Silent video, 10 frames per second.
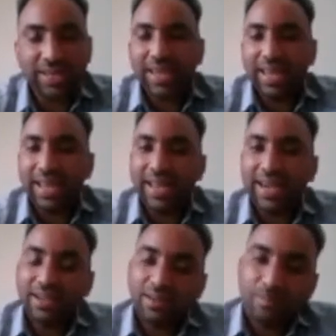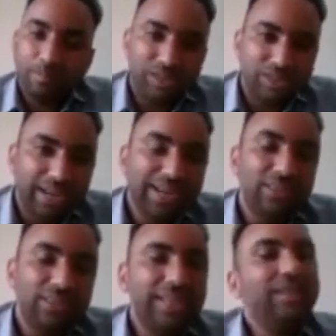And beside
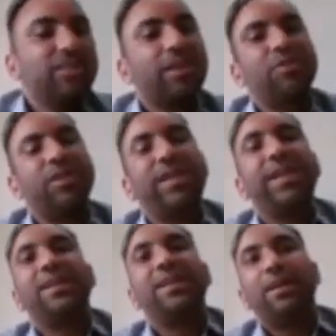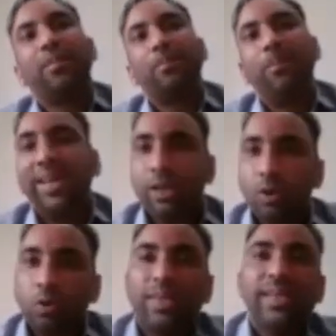these substrate, many
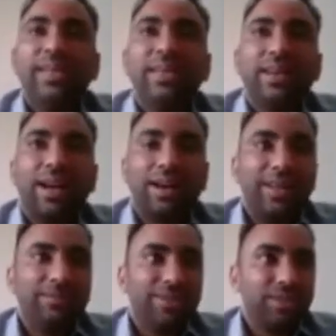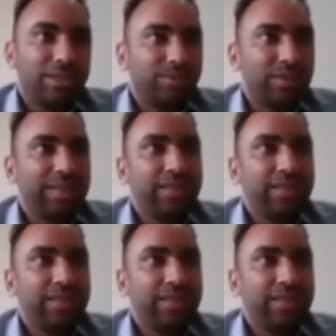locally available substrates